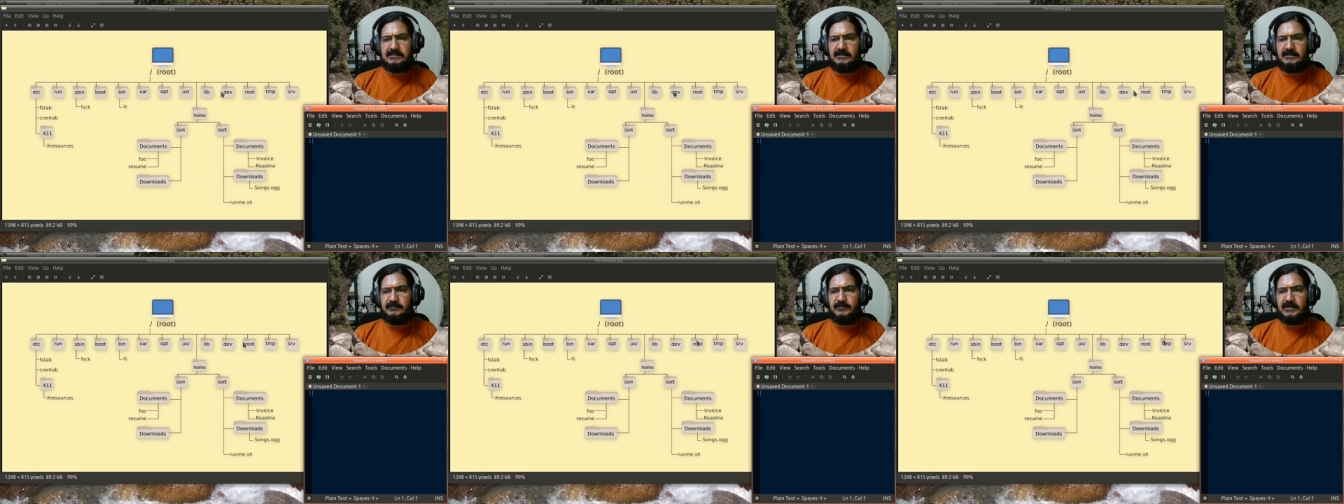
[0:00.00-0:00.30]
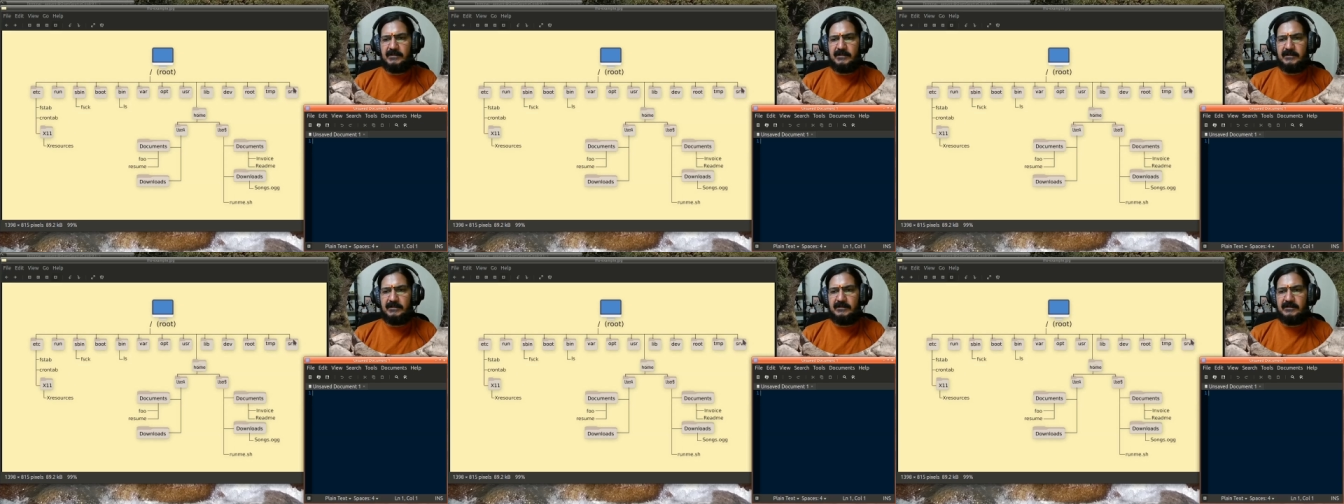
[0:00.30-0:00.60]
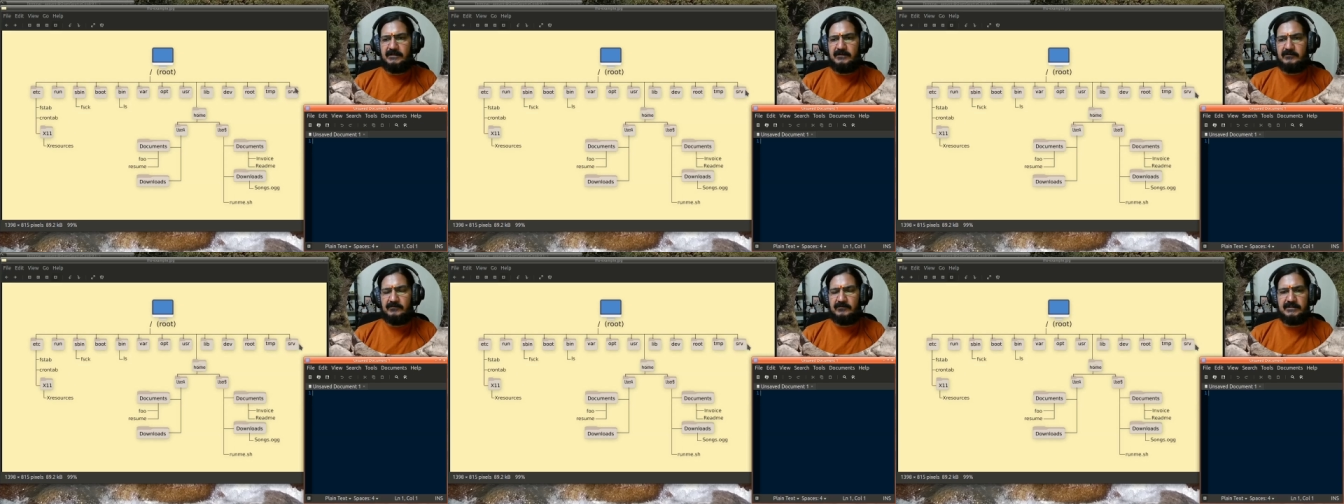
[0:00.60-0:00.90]
separated
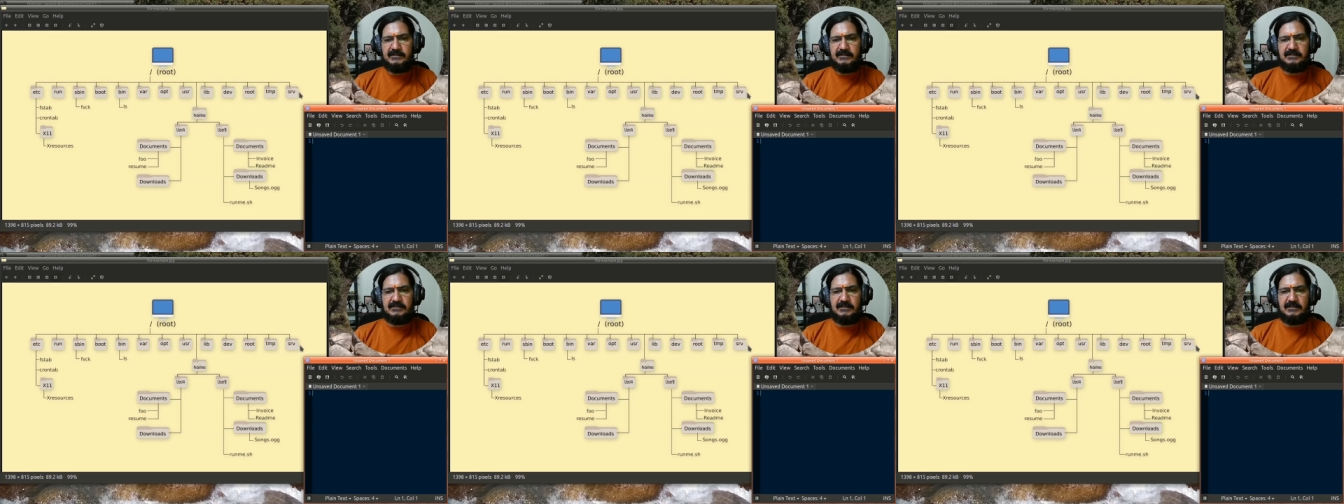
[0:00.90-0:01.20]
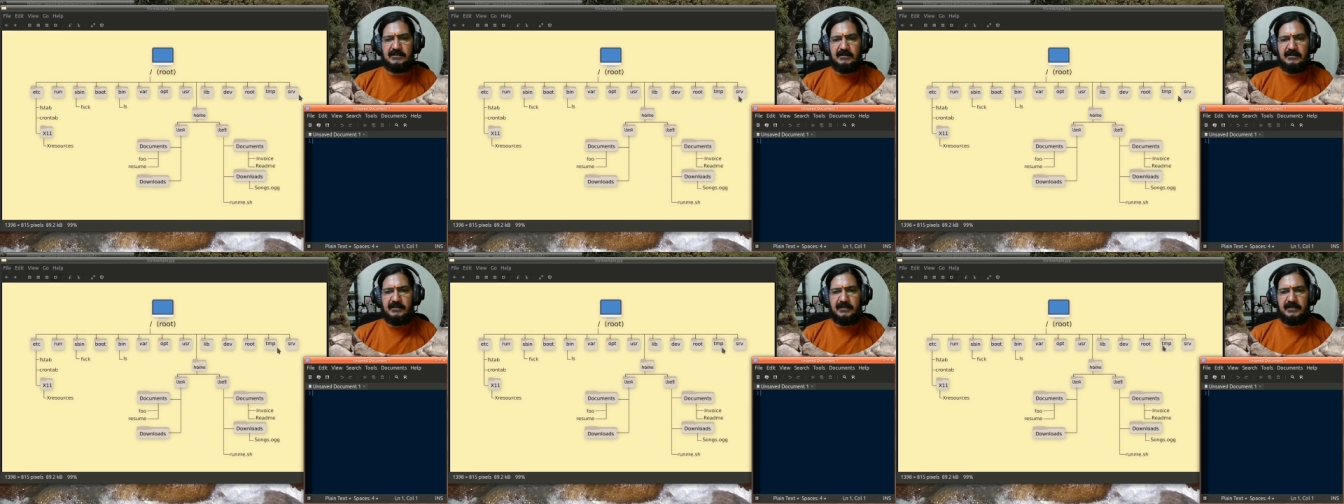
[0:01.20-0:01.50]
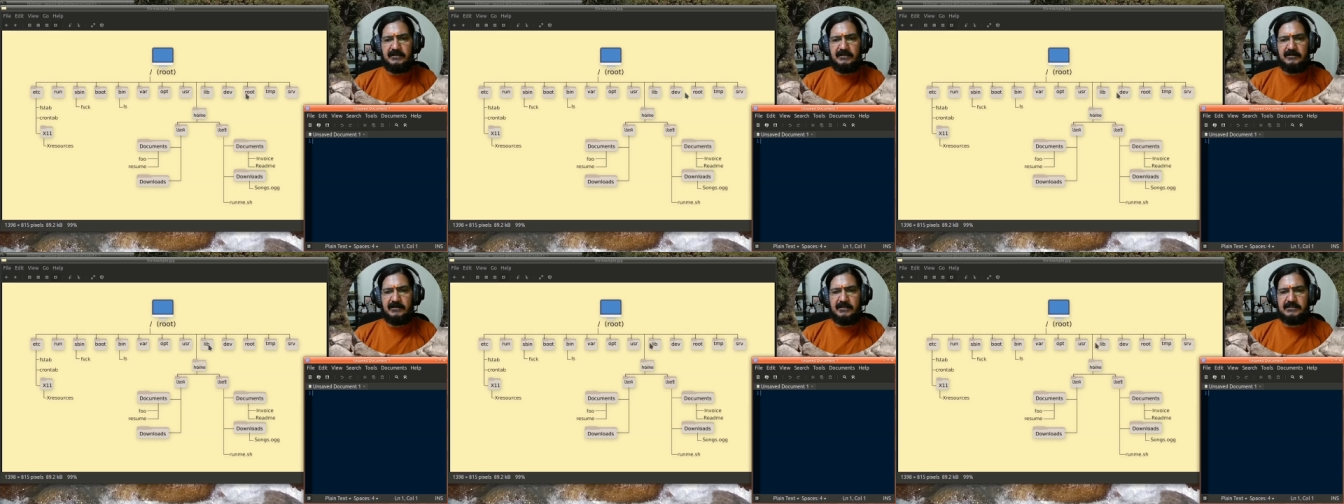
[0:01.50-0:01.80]
into these
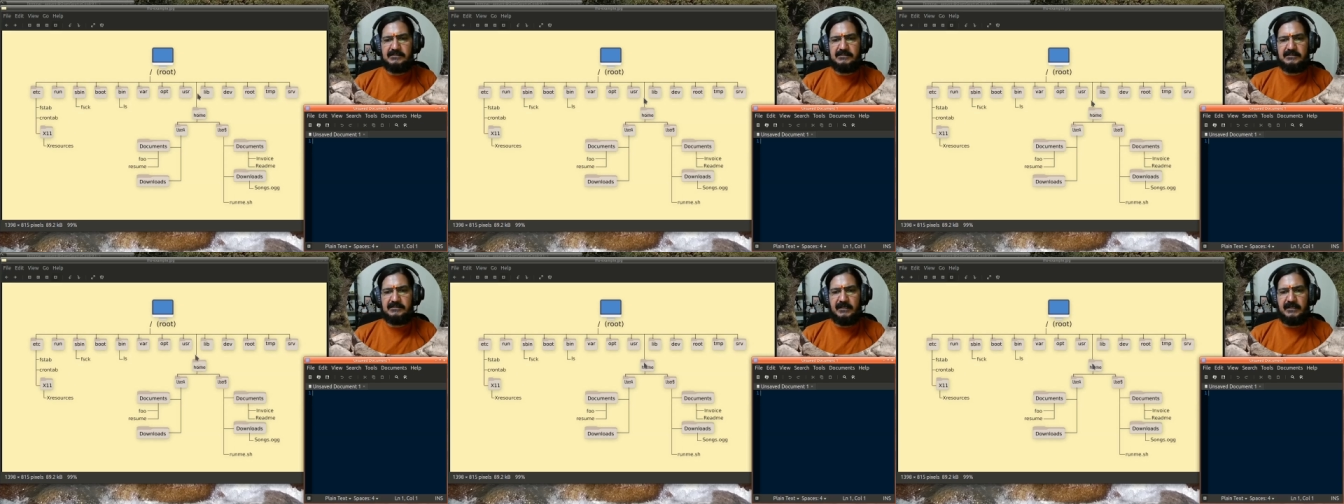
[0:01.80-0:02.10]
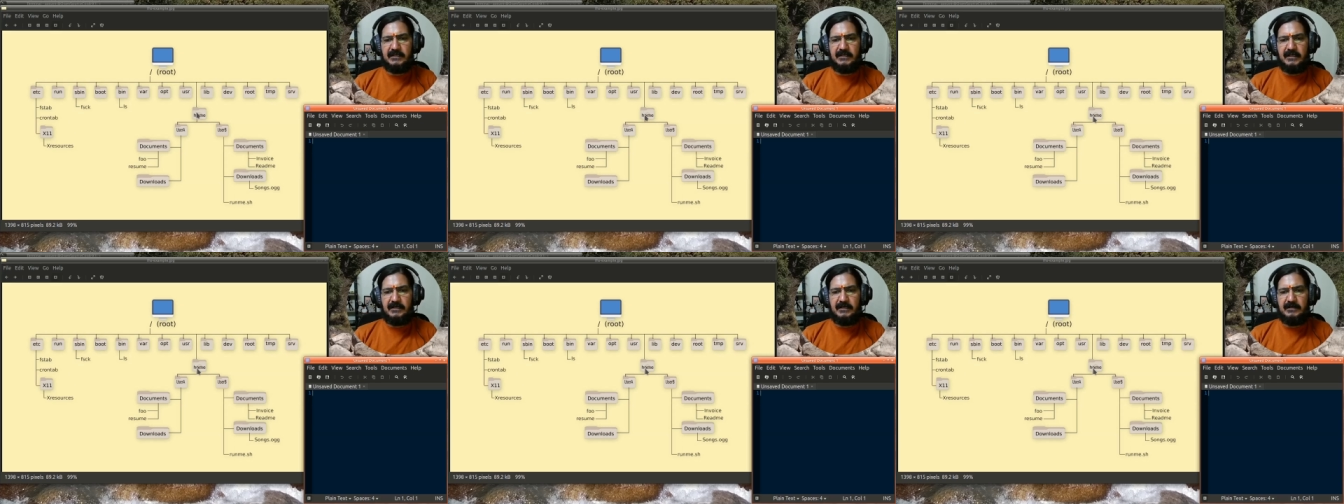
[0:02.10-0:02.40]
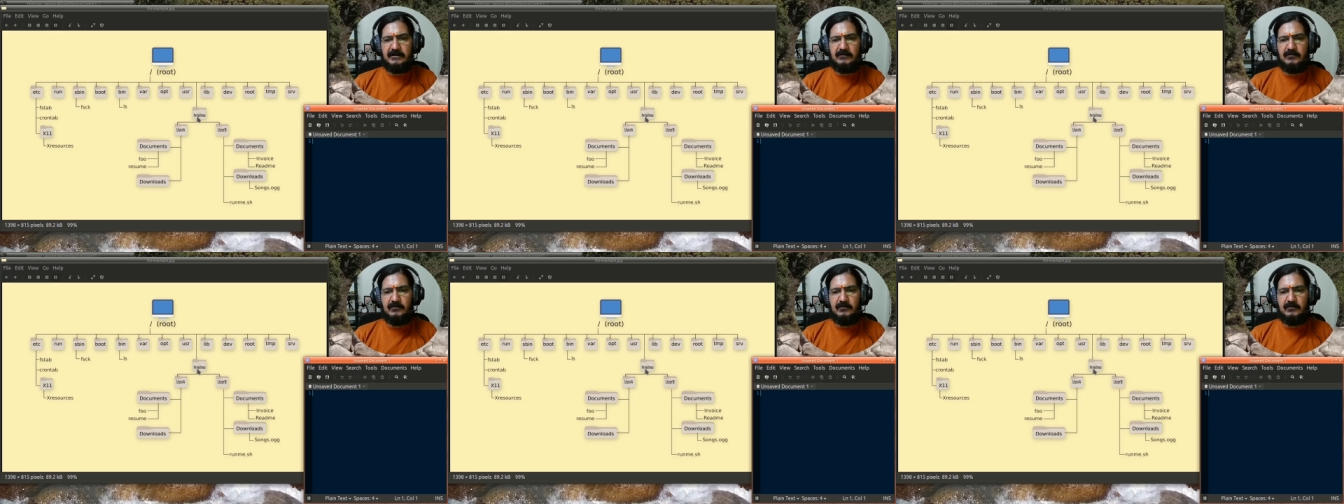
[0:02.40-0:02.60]
directories and